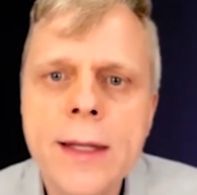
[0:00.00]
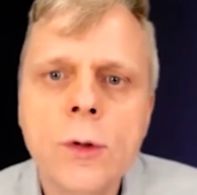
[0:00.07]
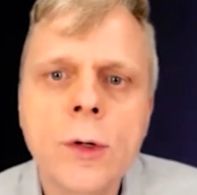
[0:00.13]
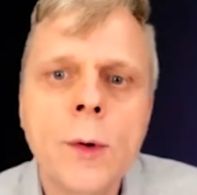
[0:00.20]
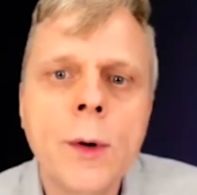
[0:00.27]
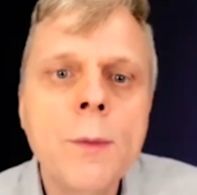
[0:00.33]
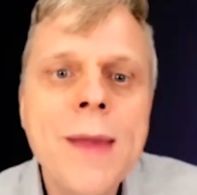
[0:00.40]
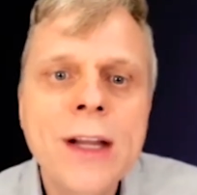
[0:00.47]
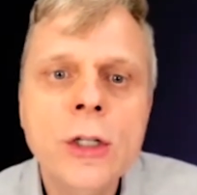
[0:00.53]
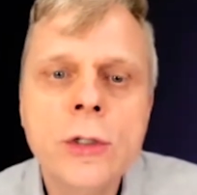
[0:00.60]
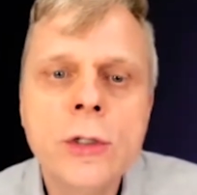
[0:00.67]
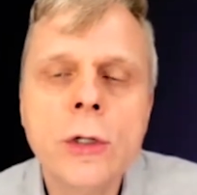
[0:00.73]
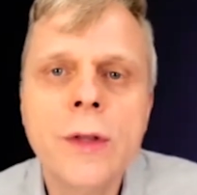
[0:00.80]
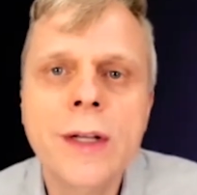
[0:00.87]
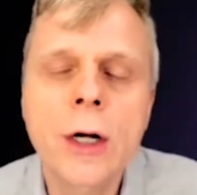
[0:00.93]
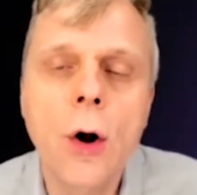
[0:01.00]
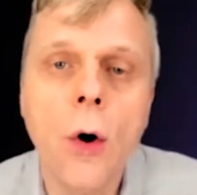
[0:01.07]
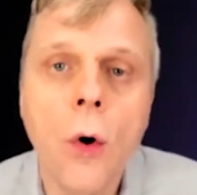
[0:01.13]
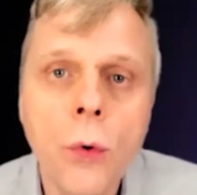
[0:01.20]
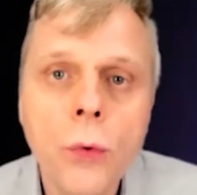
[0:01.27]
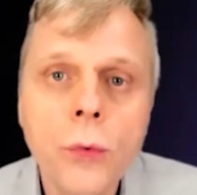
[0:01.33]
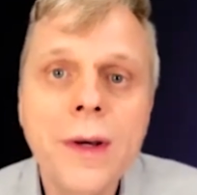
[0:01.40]
We're going to make sure that it
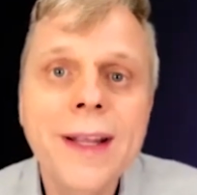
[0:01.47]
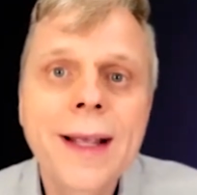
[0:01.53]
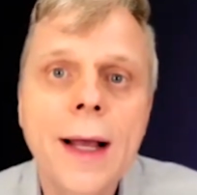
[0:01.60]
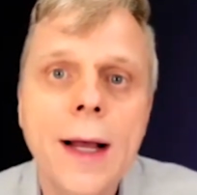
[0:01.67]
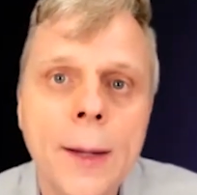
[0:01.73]
only